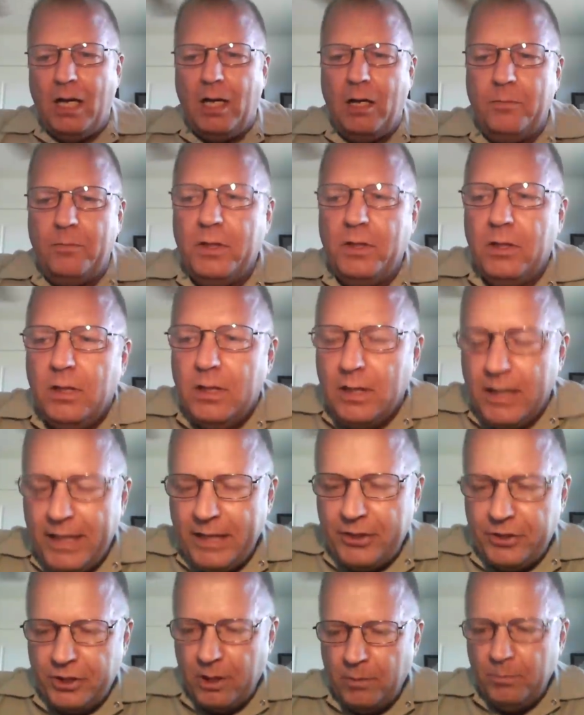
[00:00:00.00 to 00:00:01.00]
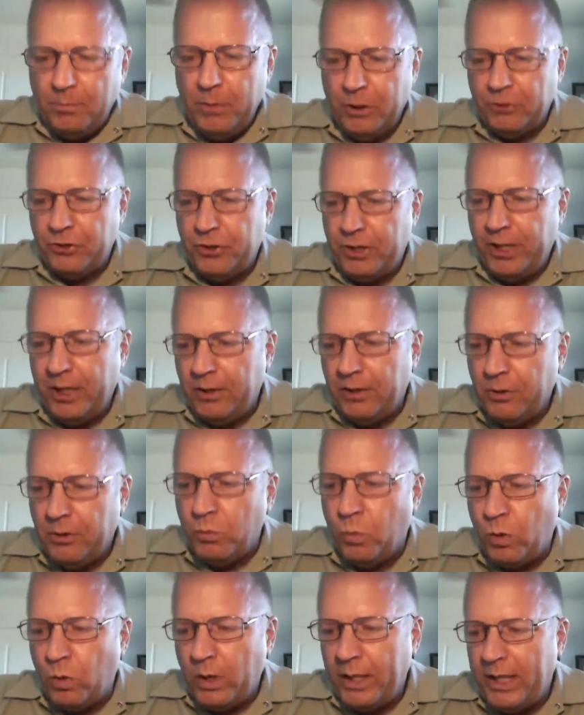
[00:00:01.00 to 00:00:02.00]
Uh, it's a uh, MIL
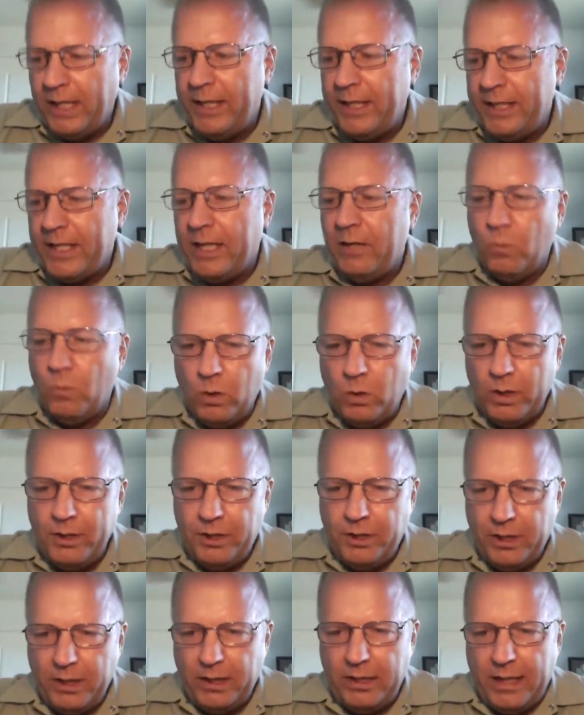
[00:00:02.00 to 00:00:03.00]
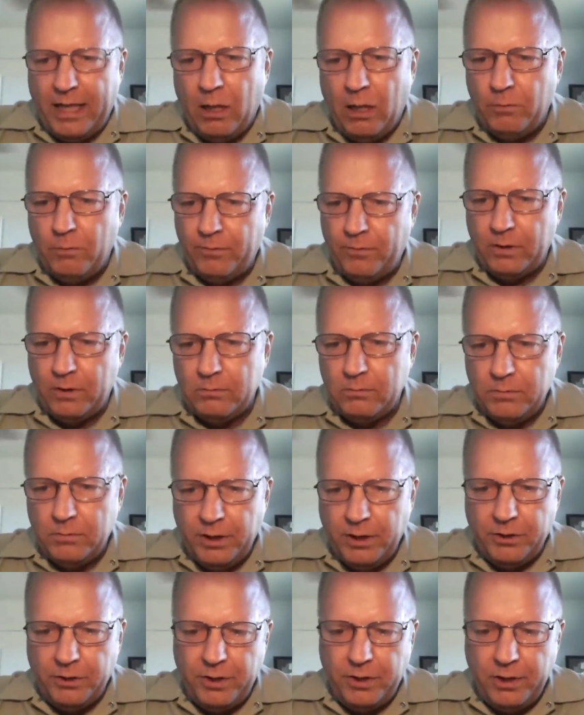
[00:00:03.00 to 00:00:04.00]
standard 188 110 alpha
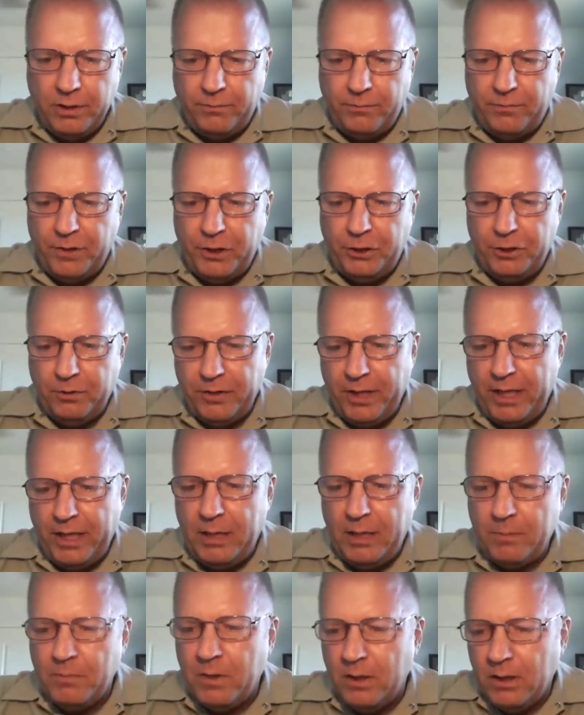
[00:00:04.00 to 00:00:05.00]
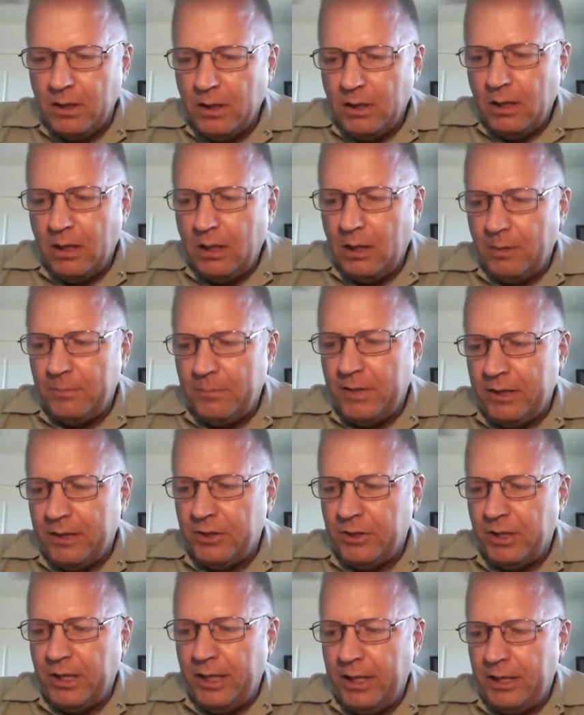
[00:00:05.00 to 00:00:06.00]
is the official name. Um,
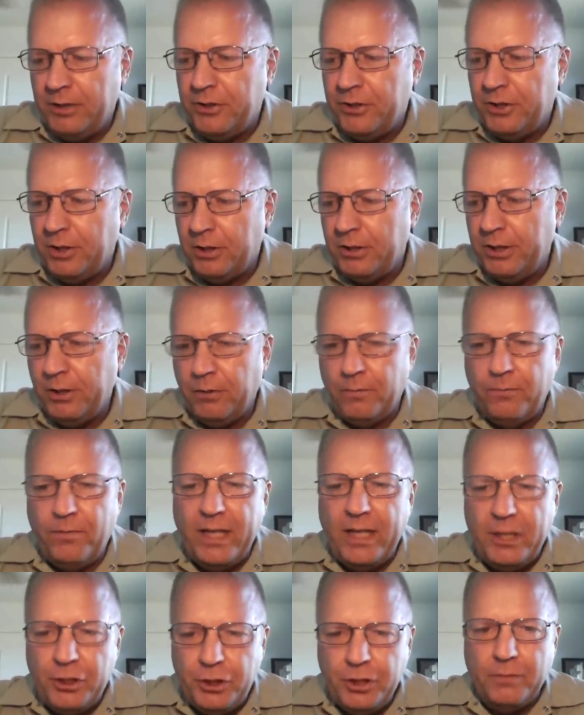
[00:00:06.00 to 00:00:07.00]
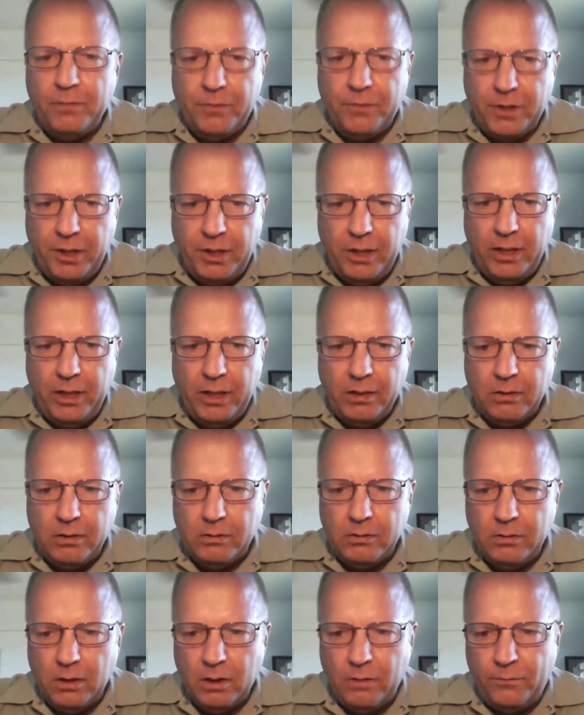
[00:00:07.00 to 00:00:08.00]
it's a serial phase shift
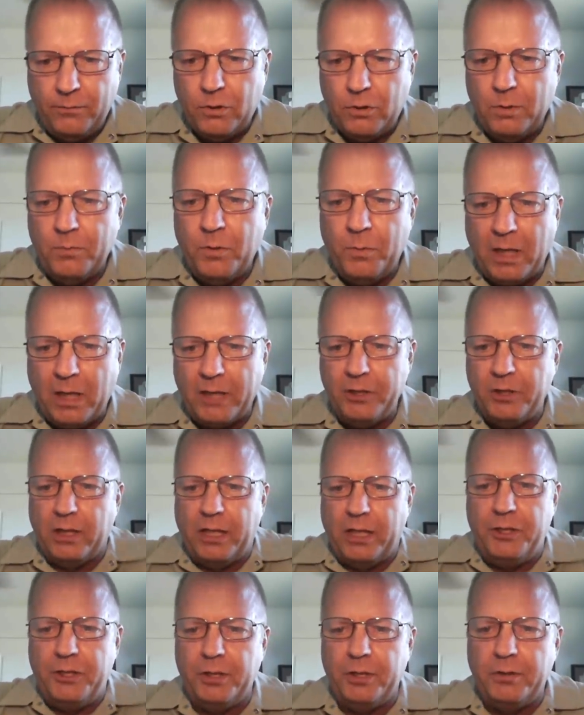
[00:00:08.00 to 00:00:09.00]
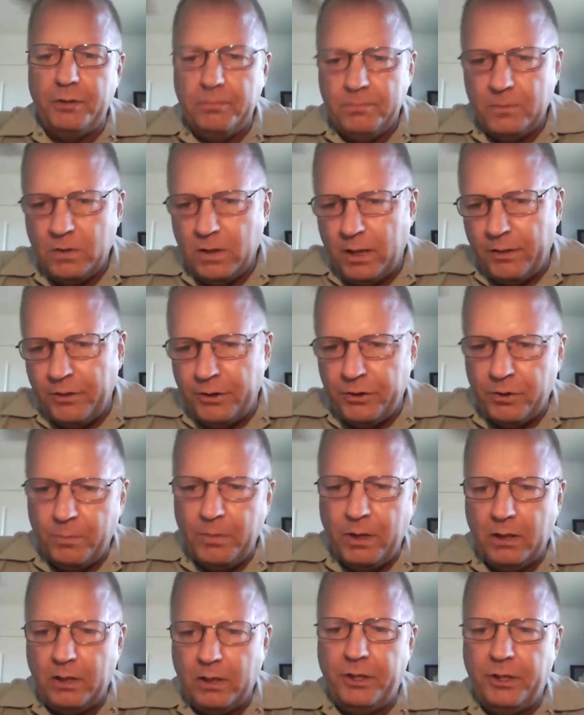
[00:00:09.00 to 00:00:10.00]
keying uh, form of modulation uh,
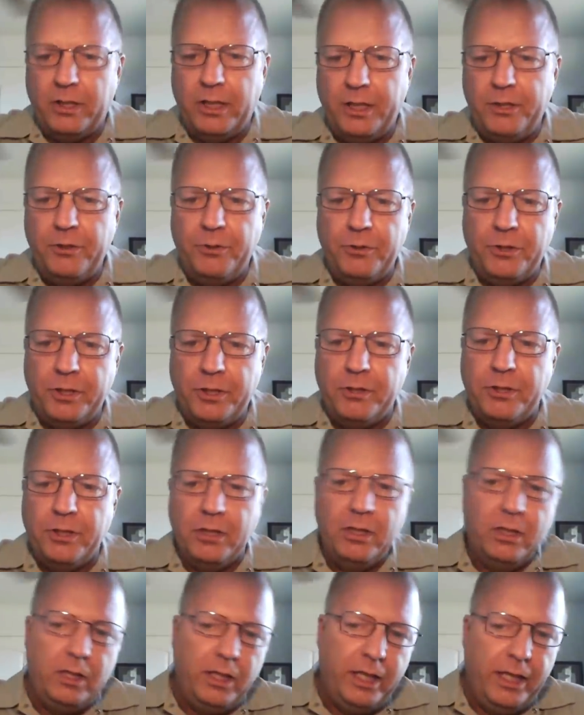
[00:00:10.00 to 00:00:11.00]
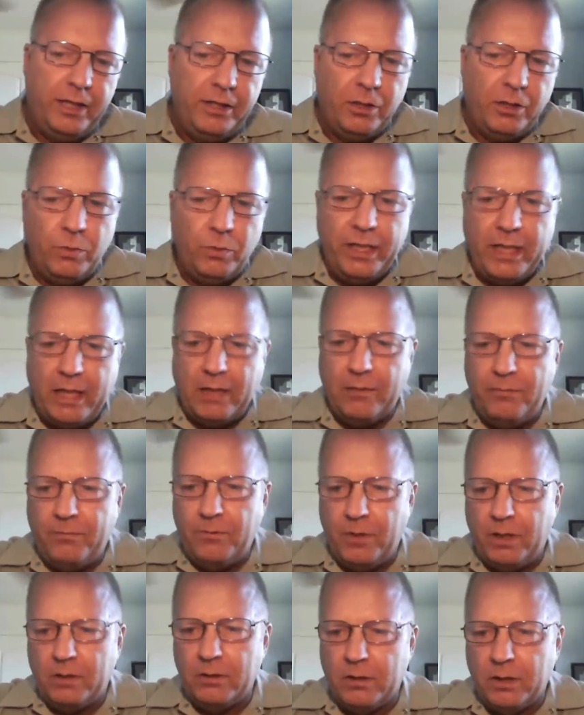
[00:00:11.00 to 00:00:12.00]
that the military uses and that we
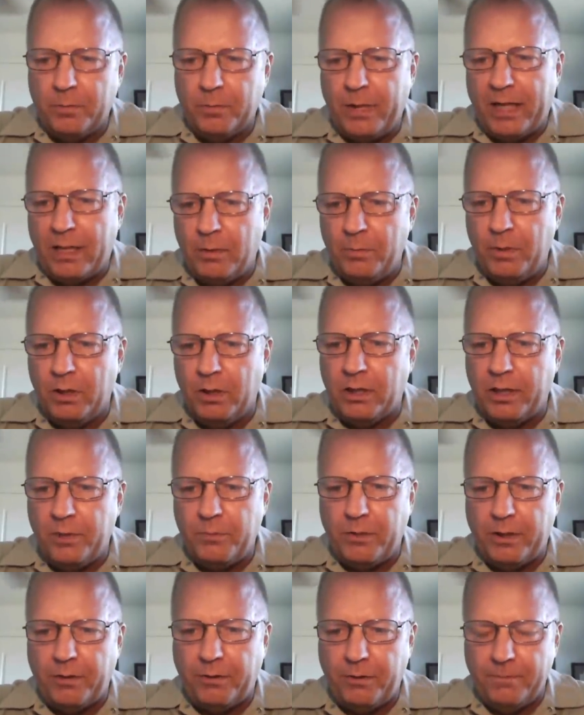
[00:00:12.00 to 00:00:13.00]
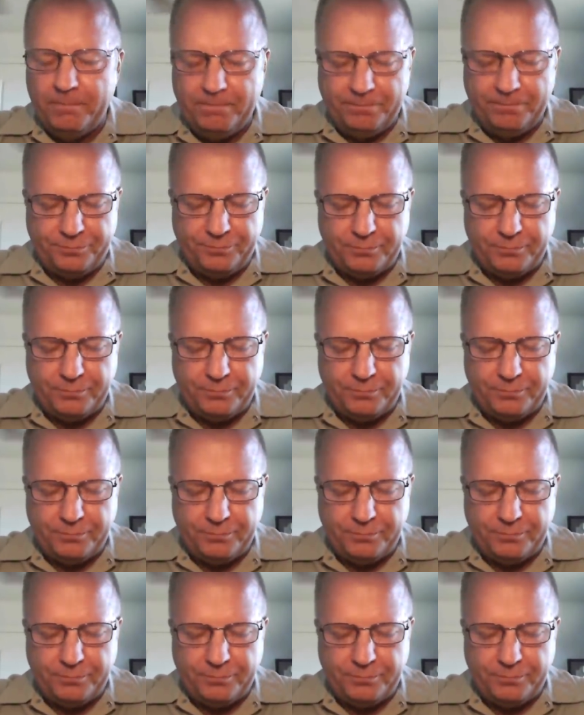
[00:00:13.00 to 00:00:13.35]
have uh, compatibility with.